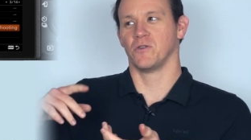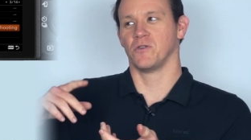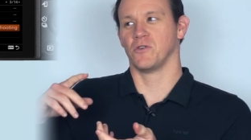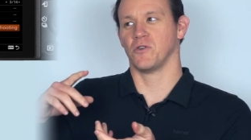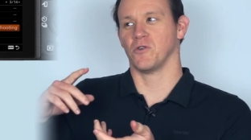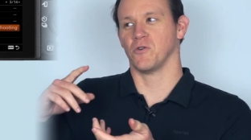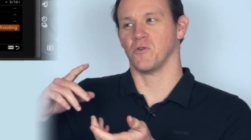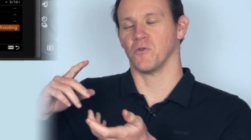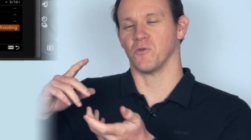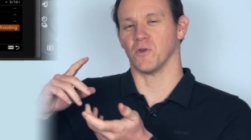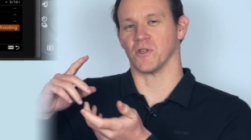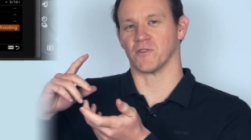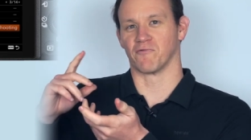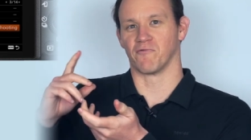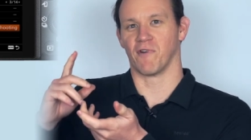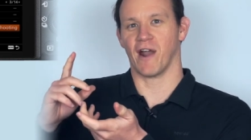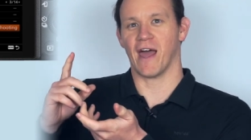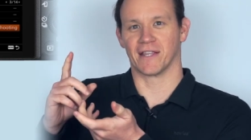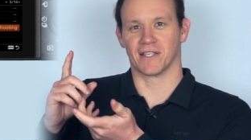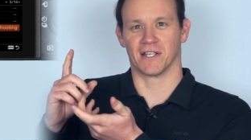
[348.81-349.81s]
you it's
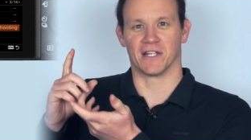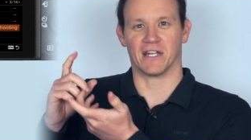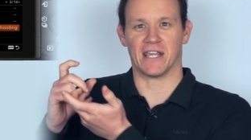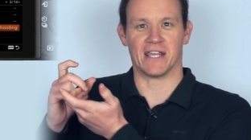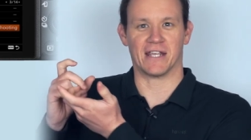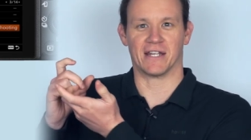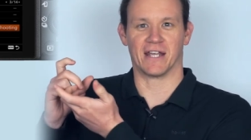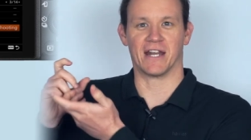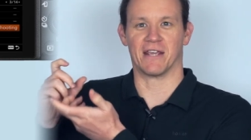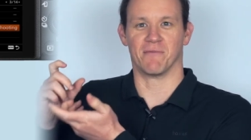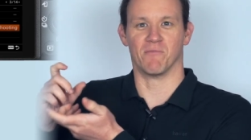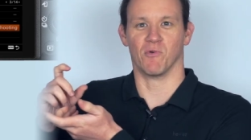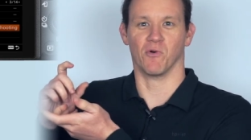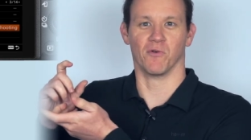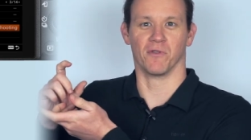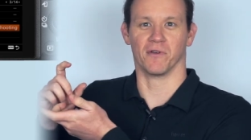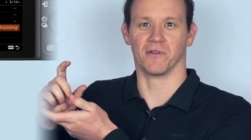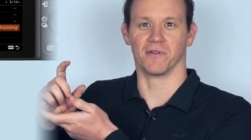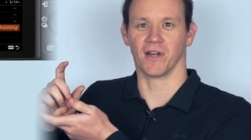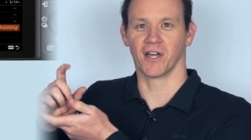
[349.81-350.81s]
rare to need any
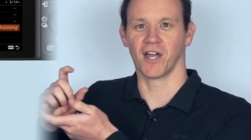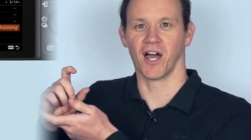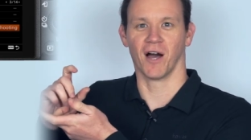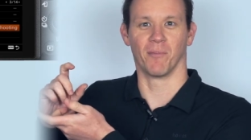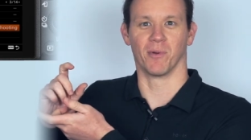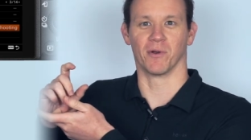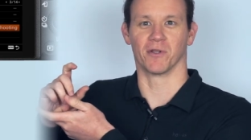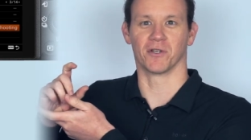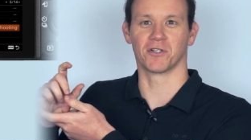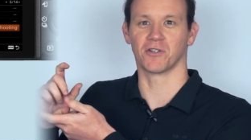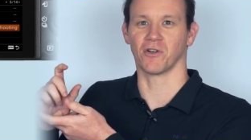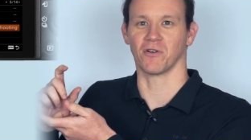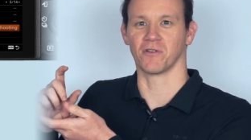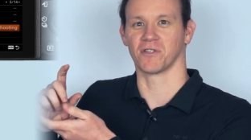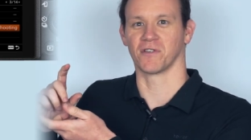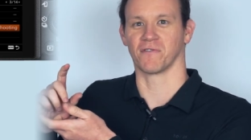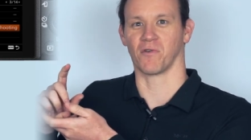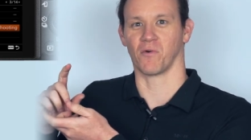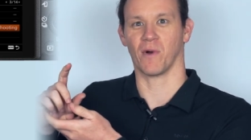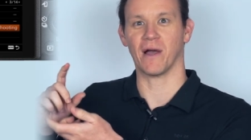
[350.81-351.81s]
more than a couple of
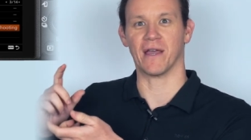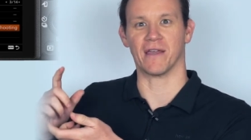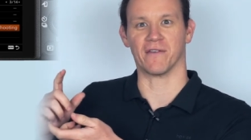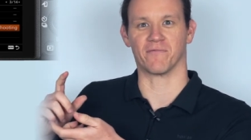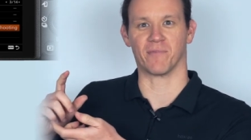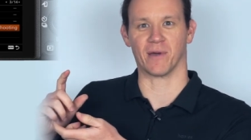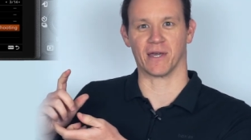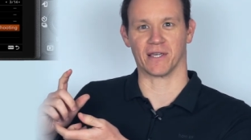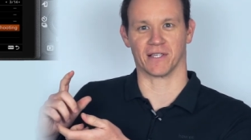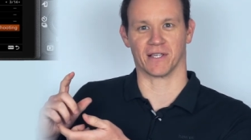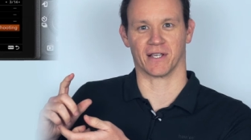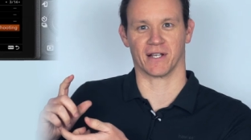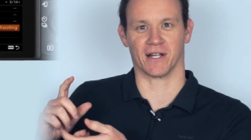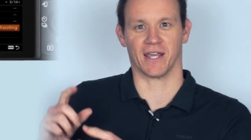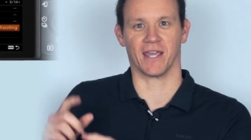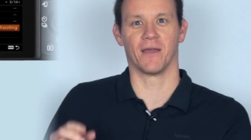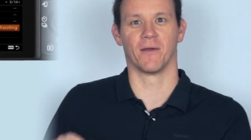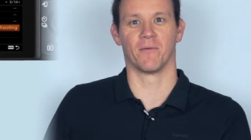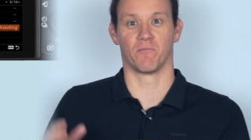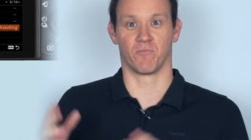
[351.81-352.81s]
shots of a wave
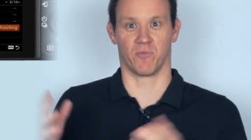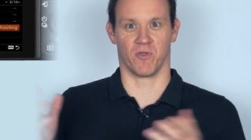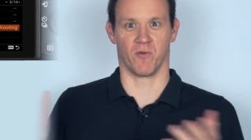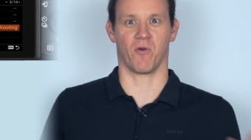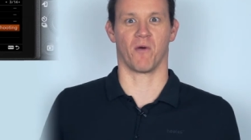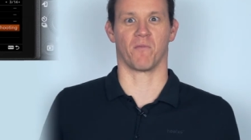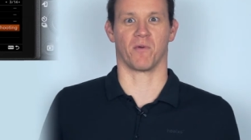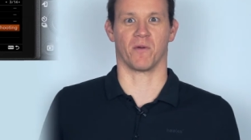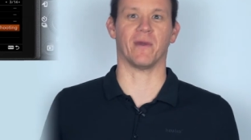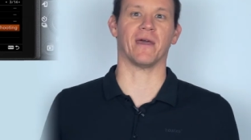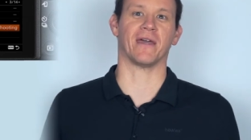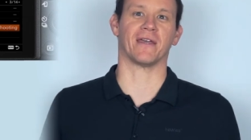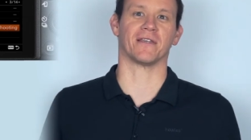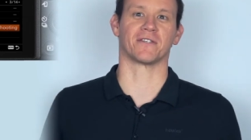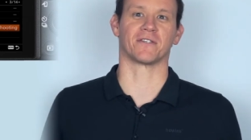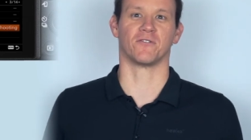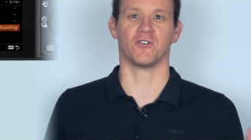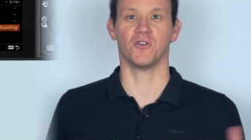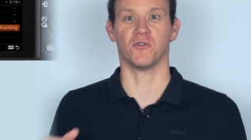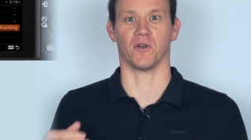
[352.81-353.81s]
basically the problem
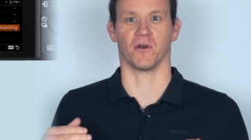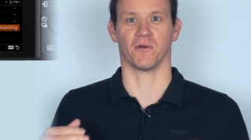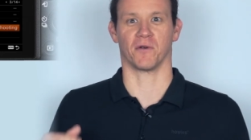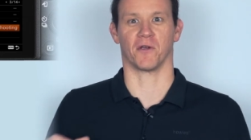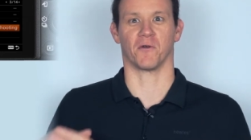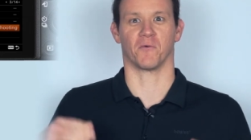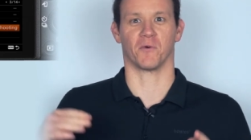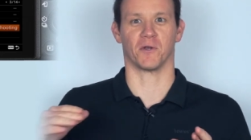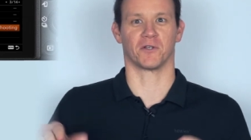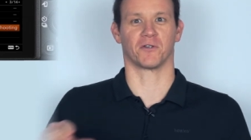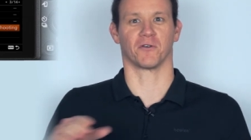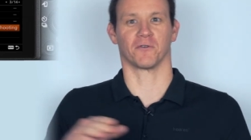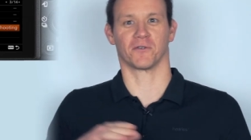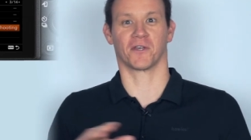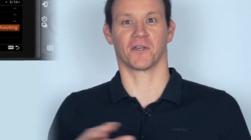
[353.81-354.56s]
is you don't know which shot's